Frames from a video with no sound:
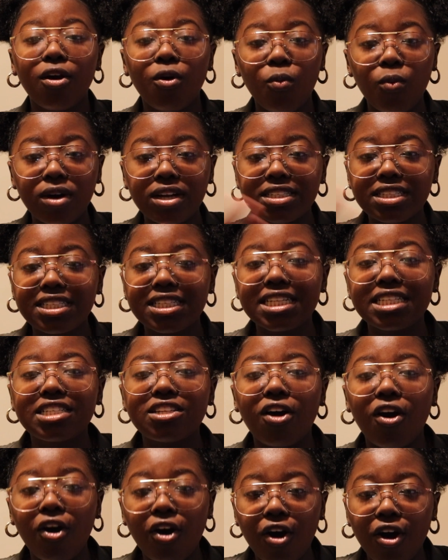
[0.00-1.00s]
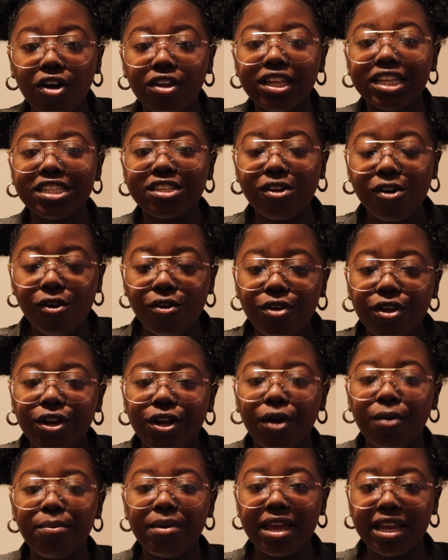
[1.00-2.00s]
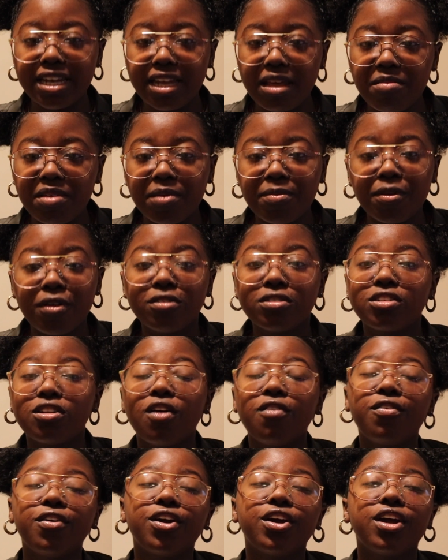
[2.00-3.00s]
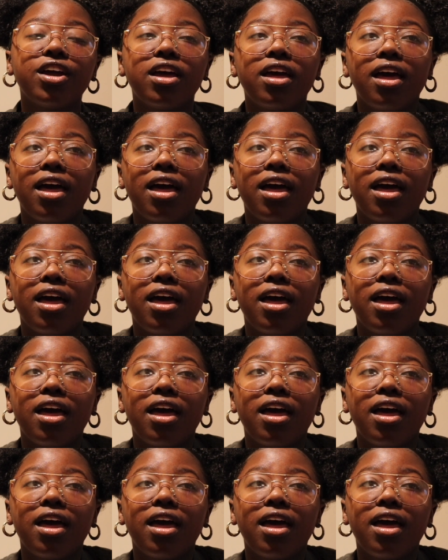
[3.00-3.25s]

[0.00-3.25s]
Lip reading: once this whole, you know, pandemic blows over.